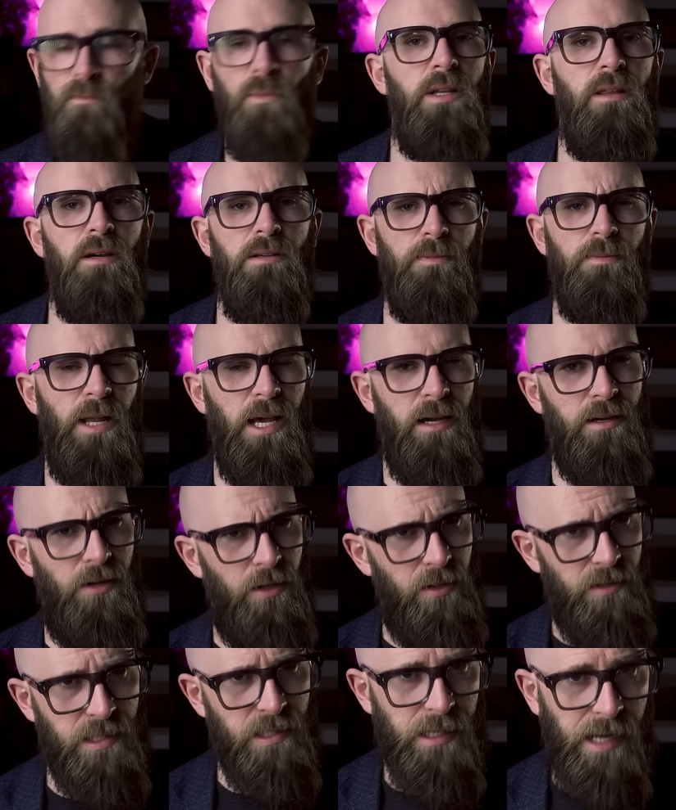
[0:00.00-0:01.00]
With those black
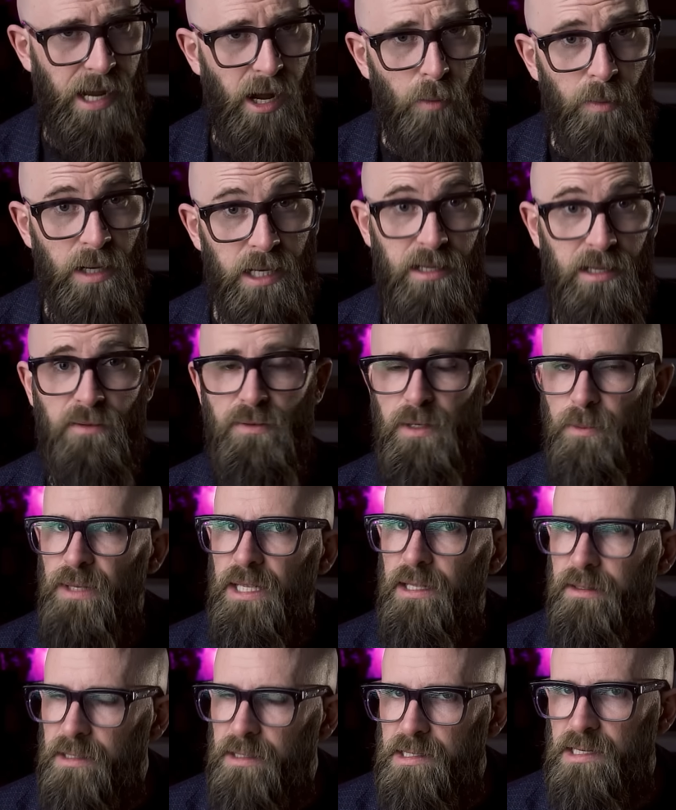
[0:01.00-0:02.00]
holes now believed to
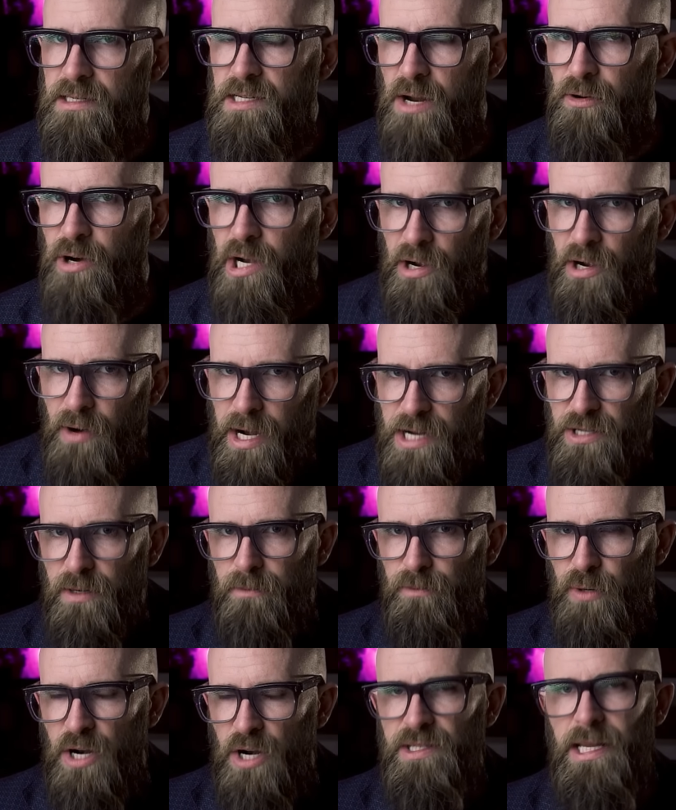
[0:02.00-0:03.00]
be in the
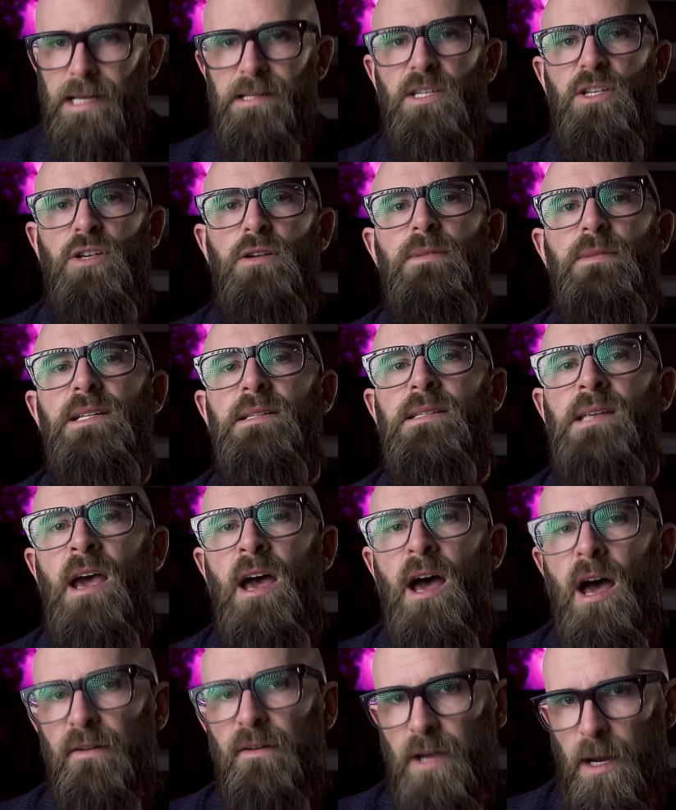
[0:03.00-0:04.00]
deterioration process, humans
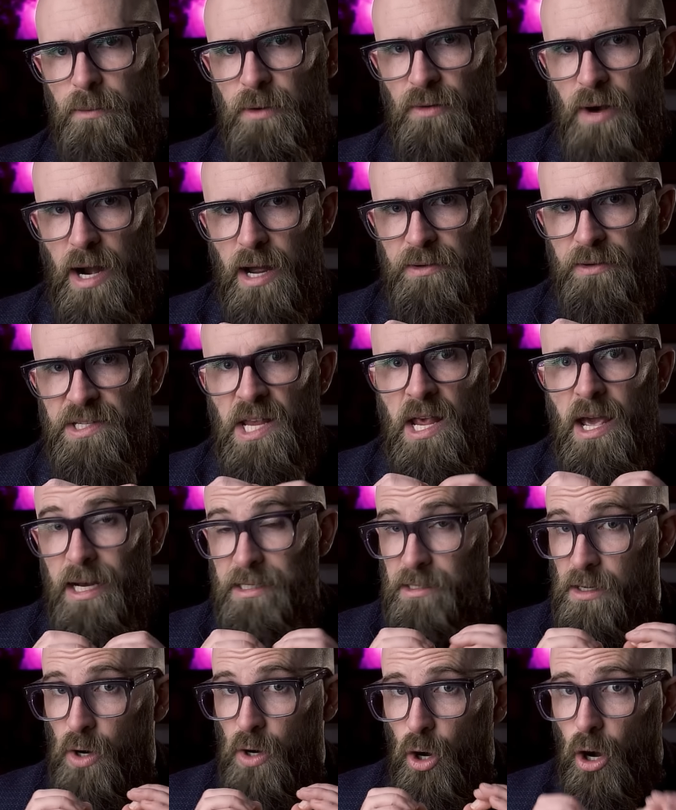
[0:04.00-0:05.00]
have come around
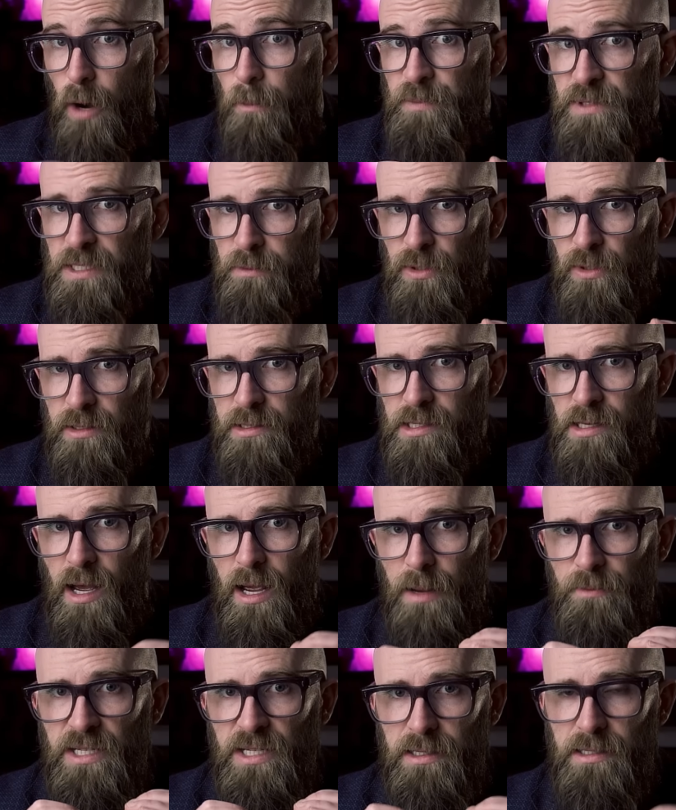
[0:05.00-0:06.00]
at an optimal
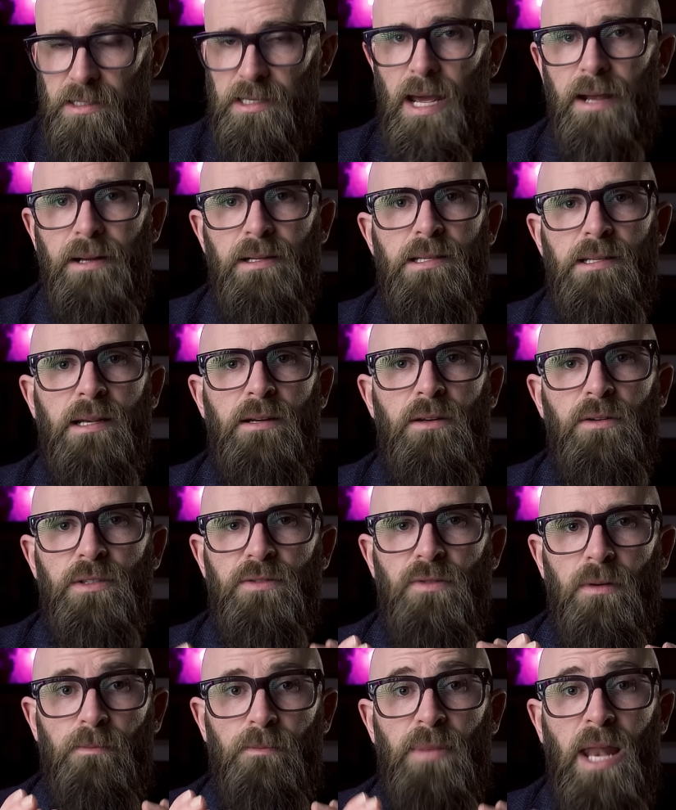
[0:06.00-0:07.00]
time to detect
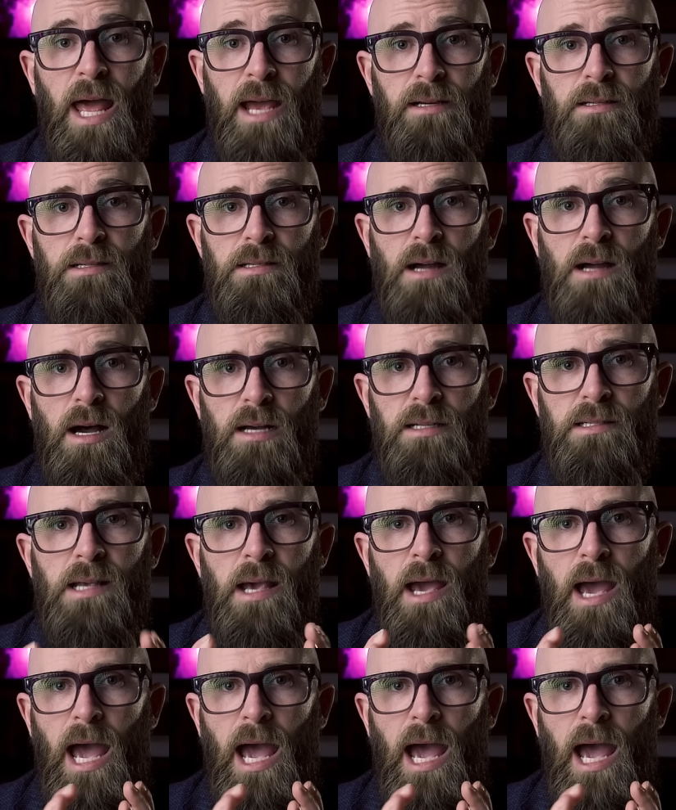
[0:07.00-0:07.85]
signals from Planck stars,